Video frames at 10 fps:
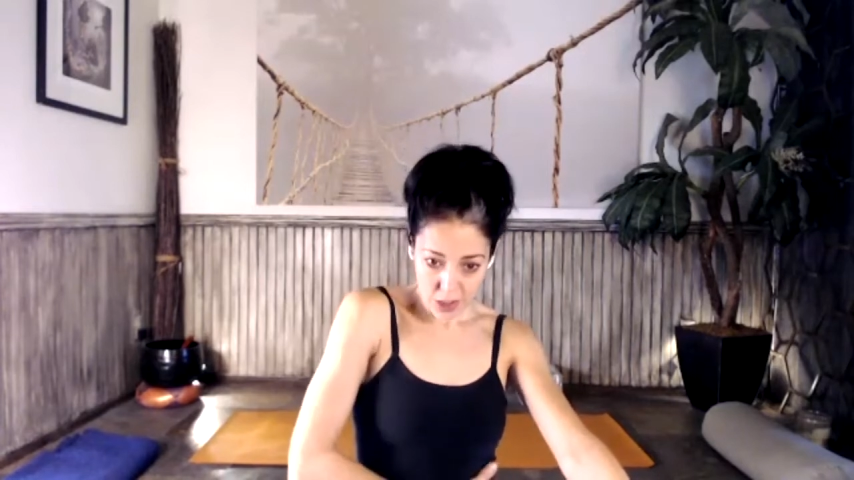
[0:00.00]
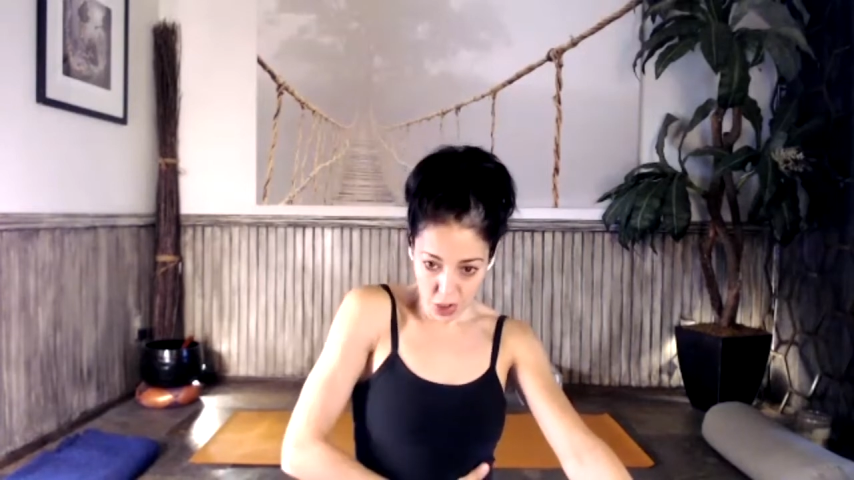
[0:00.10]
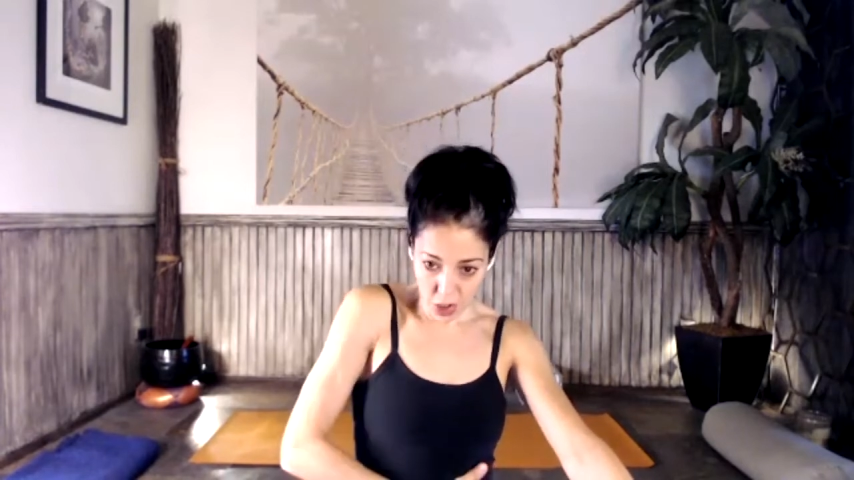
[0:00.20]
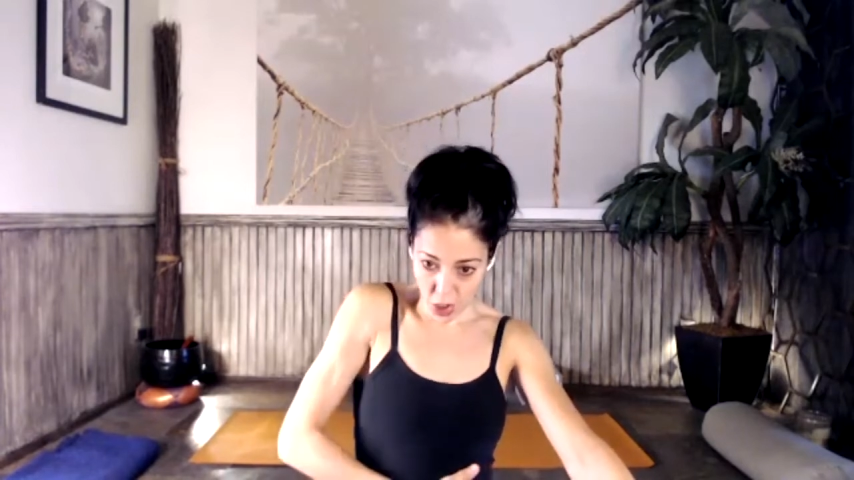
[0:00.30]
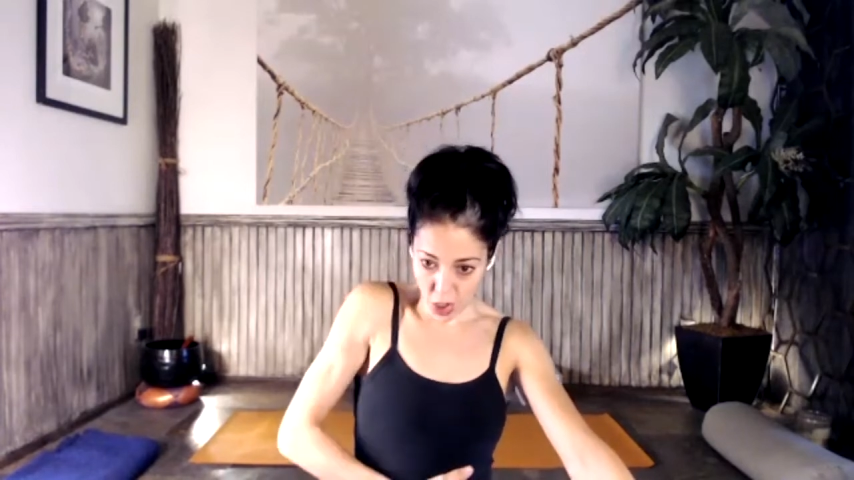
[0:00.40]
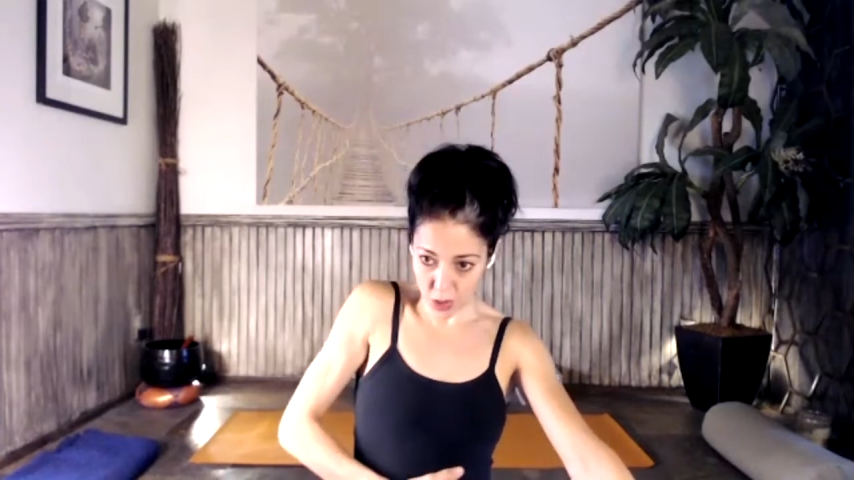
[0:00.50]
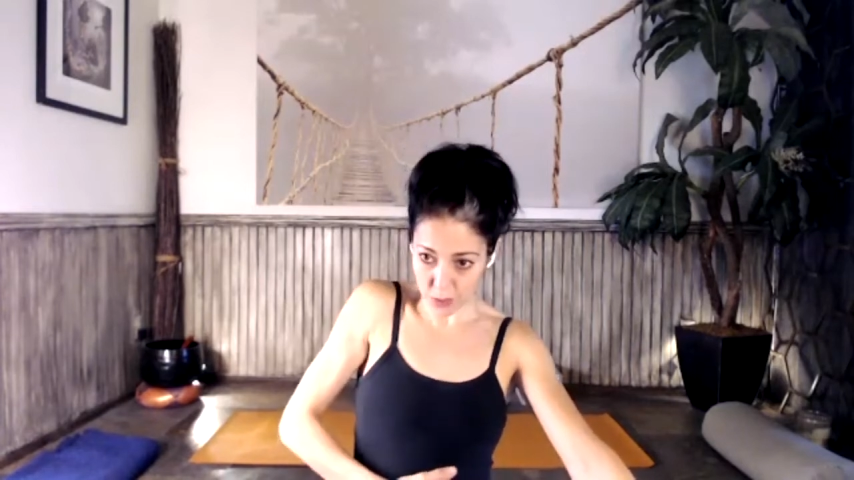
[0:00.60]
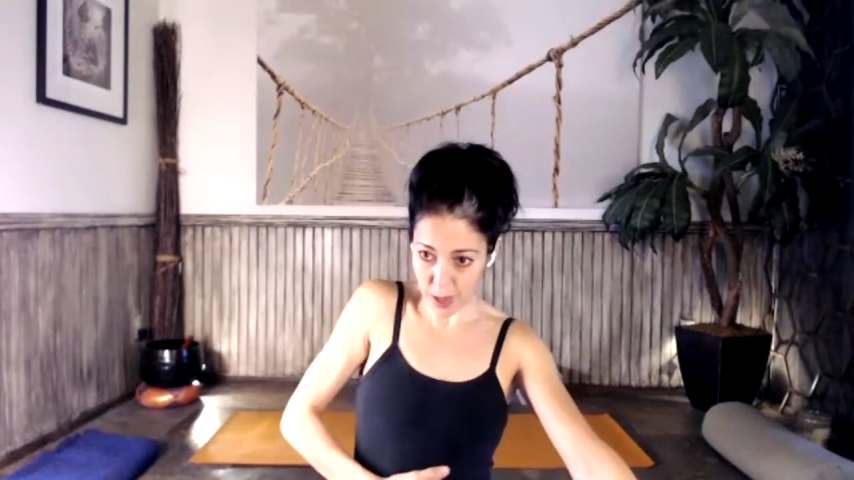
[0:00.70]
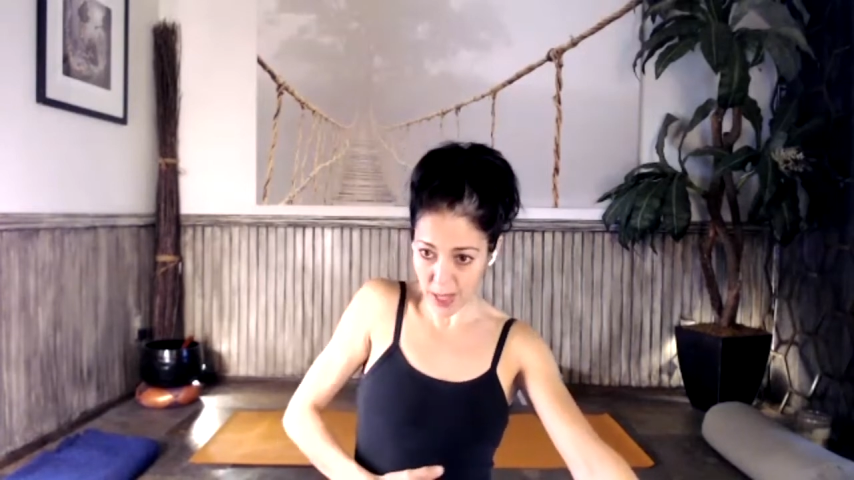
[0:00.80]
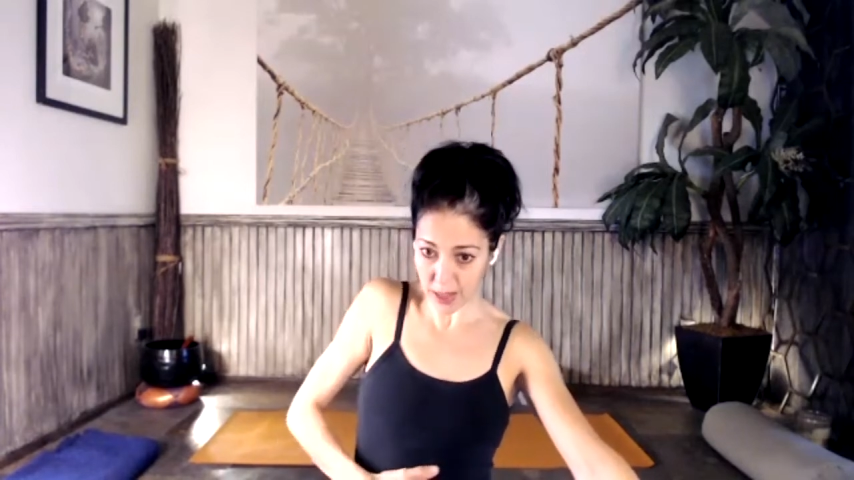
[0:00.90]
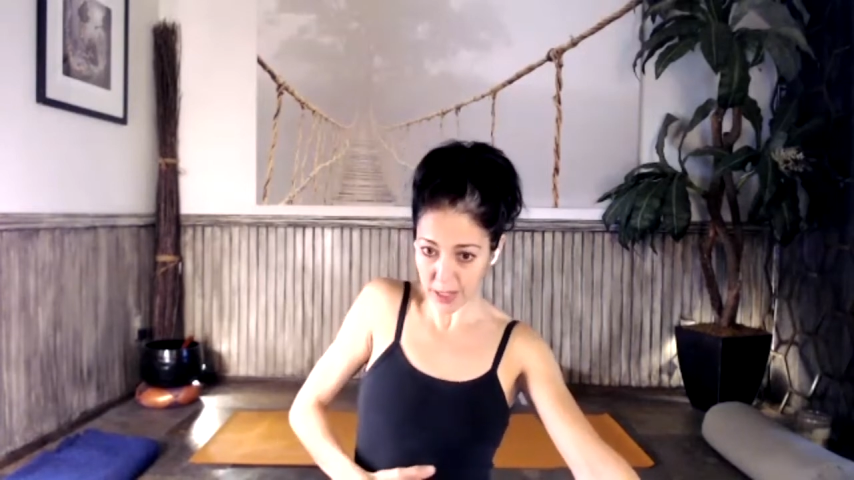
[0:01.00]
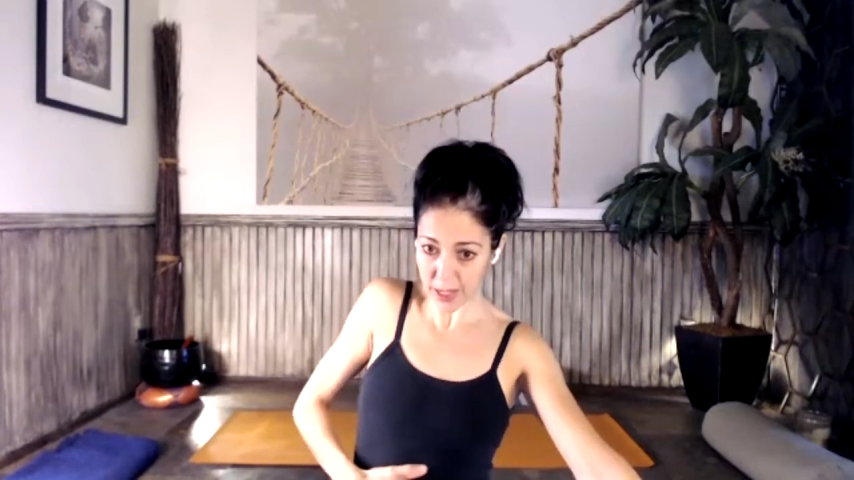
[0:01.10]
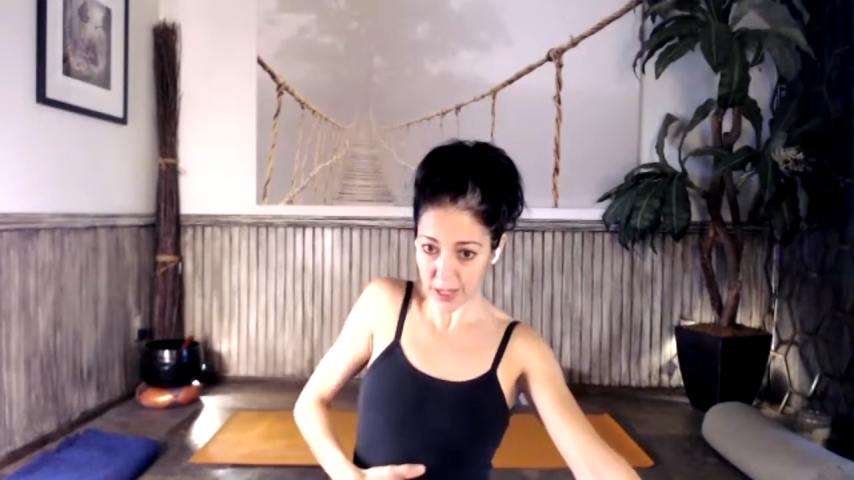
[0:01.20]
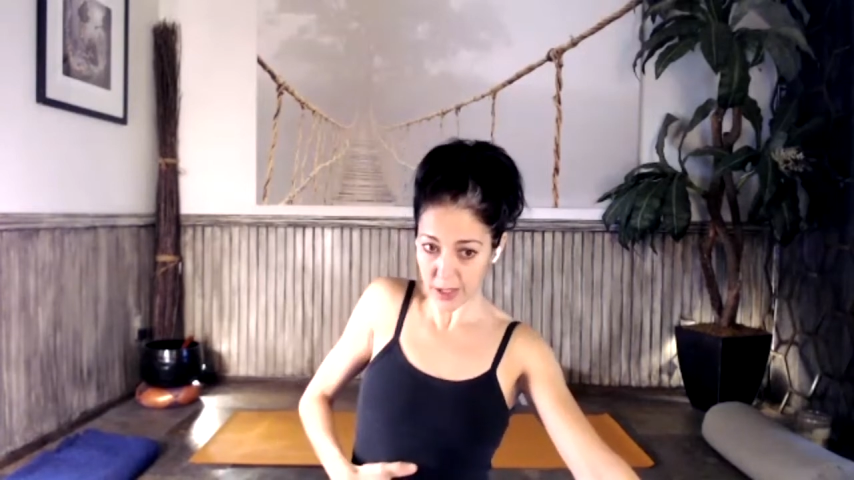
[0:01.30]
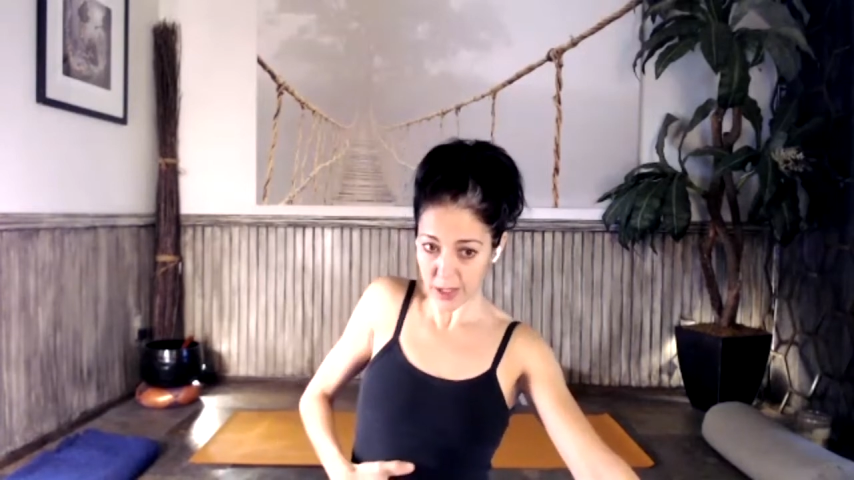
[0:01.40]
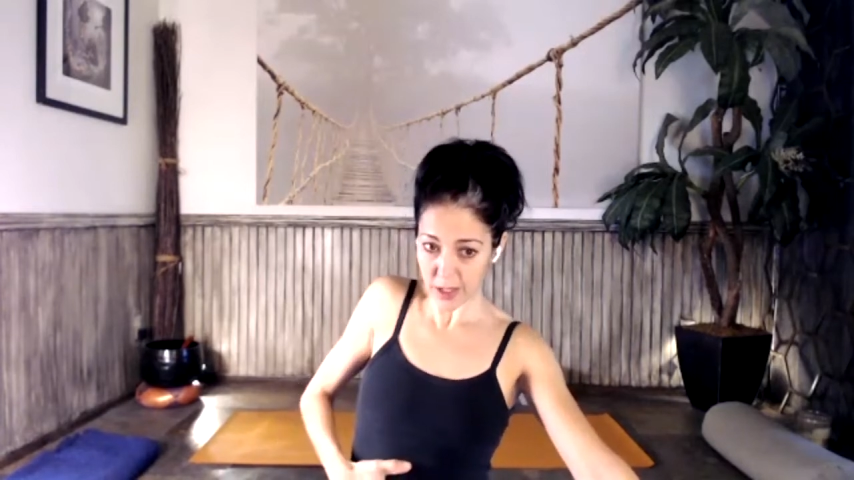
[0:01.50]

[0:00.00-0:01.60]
Turn the belly,